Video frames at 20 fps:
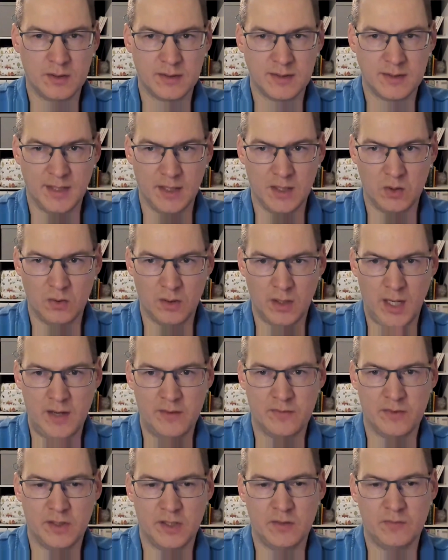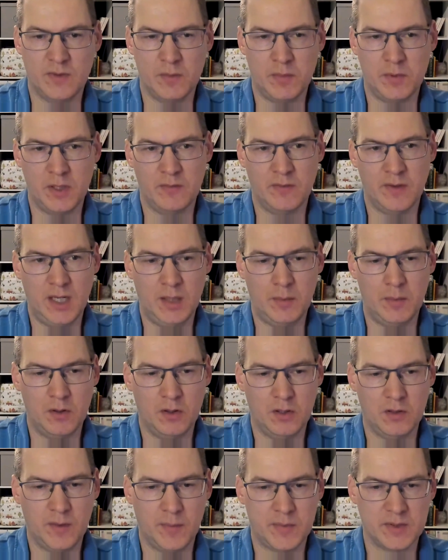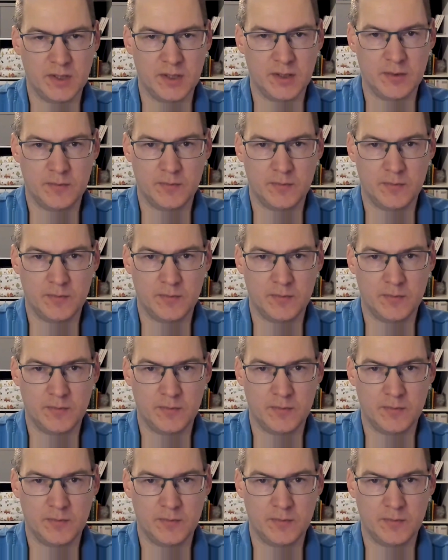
set it to live, and it will be available on the website.